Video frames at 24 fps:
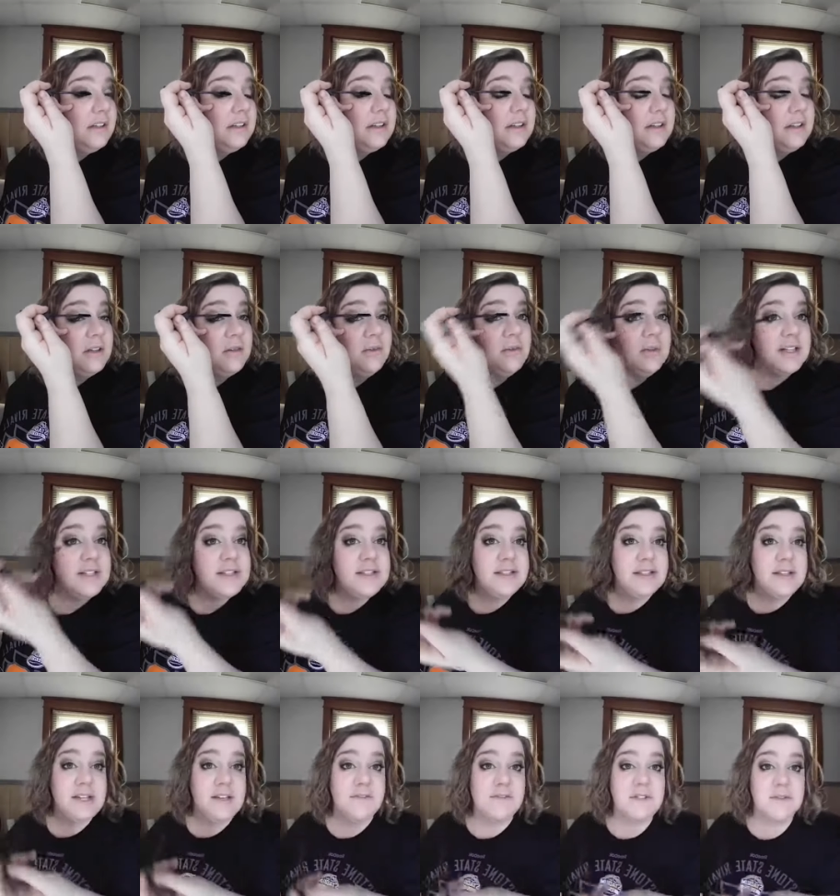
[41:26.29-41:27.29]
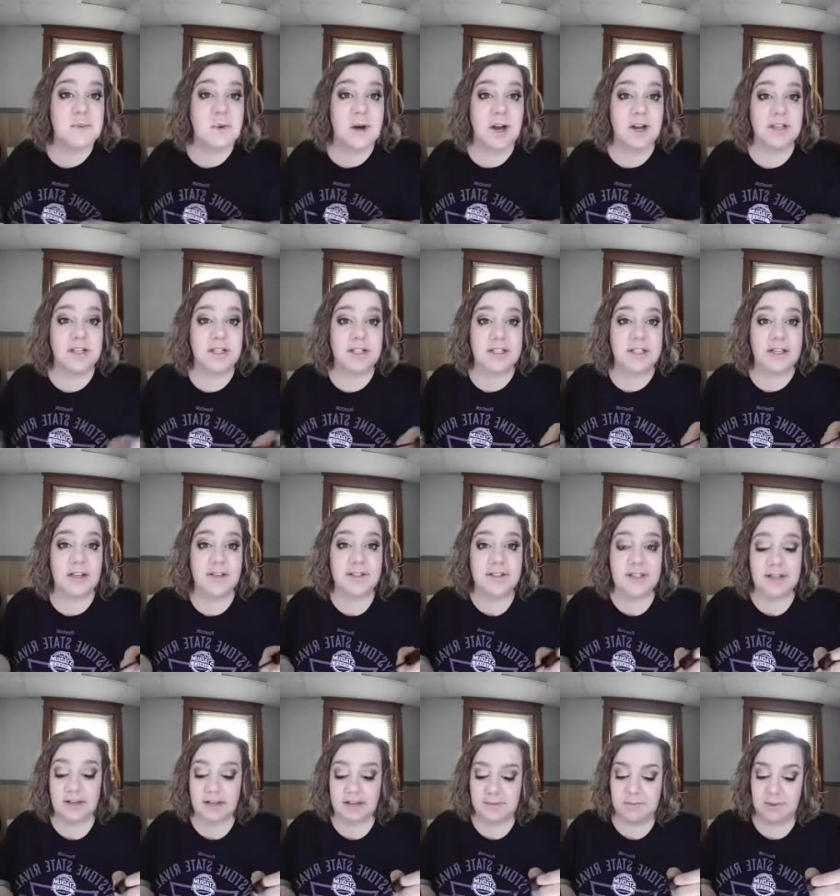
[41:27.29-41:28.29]
I don't know what Steve is watching
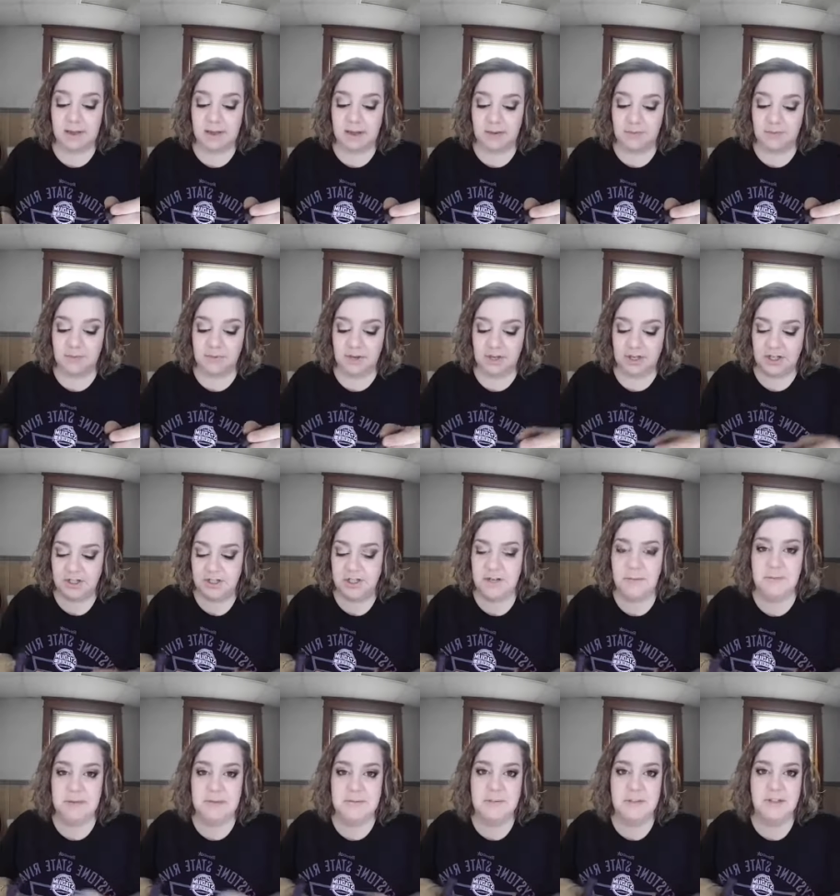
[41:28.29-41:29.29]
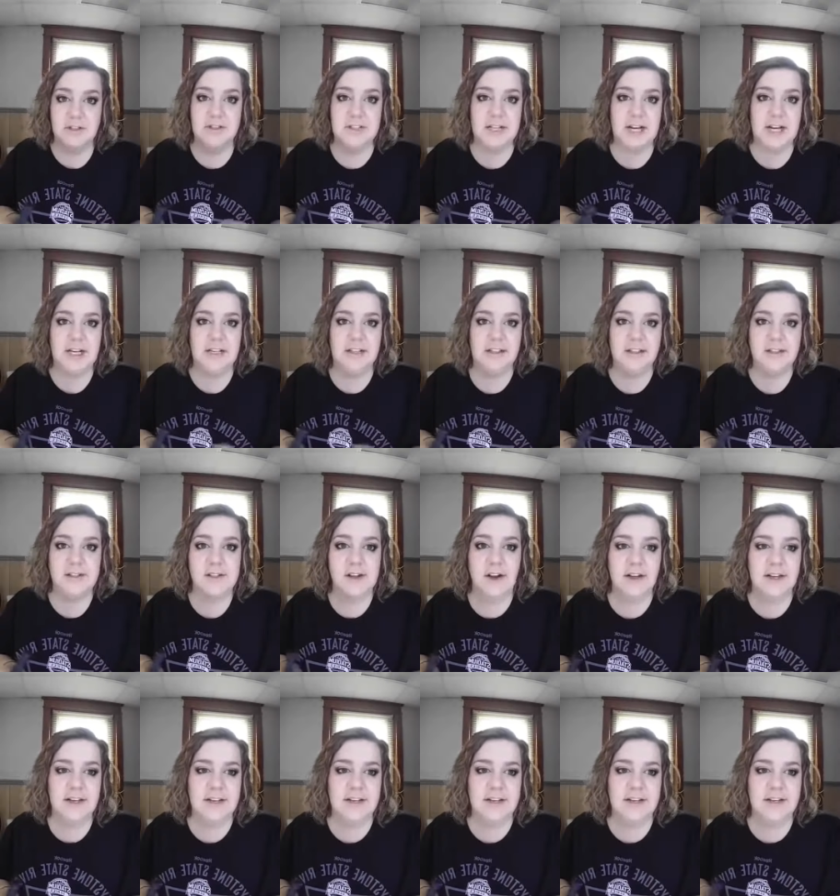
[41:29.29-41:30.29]
downstairs, but I'm pretty sure people are dying because all
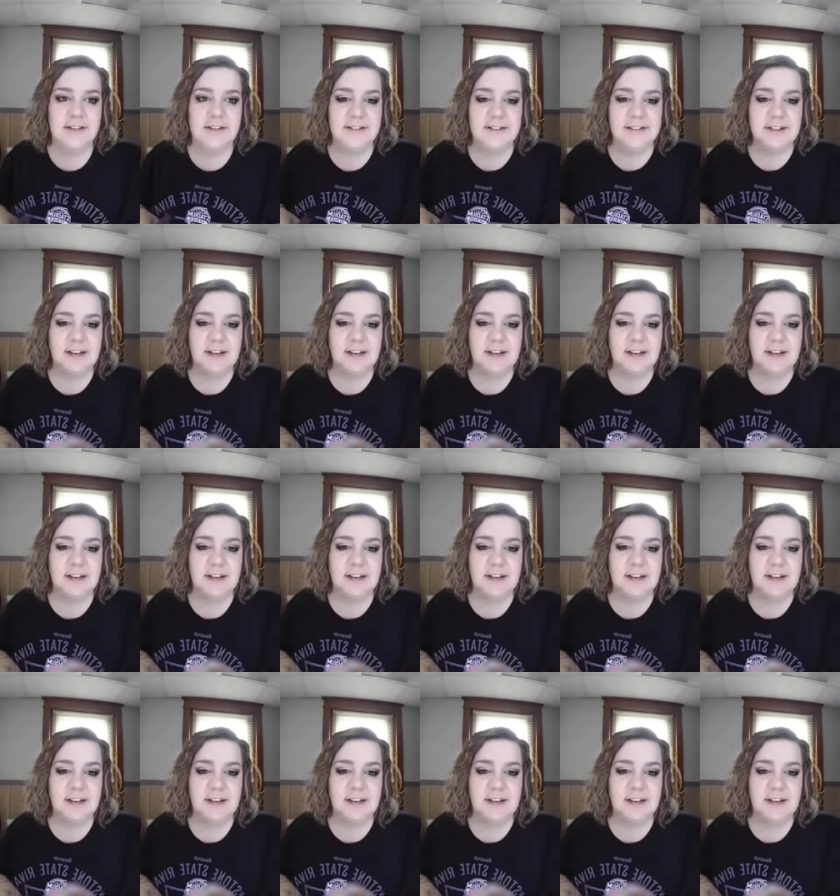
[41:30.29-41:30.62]
I can hear is